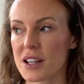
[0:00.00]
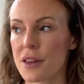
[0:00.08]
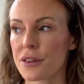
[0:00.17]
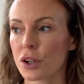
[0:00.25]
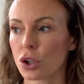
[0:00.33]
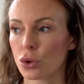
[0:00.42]

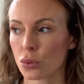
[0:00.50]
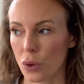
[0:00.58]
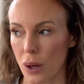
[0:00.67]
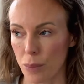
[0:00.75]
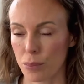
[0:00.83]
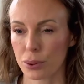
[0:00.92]
and the
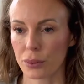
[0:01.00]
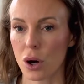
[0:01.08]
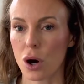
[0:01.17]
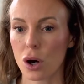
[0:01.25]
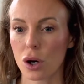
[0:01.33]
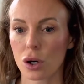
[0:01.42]
grip
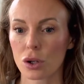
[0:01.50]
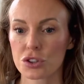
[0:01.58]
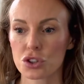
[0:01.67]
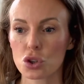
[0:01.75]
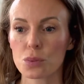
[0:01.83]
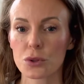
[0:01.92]
are
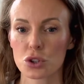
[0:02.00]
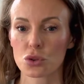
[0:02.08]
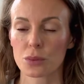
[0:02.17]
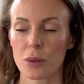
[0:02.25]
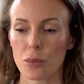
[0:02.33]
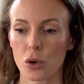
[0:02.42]
super,
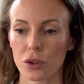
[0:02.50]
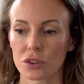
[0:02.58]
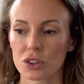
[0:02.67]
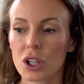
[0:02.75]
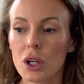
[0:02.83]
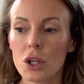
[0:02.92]
super important.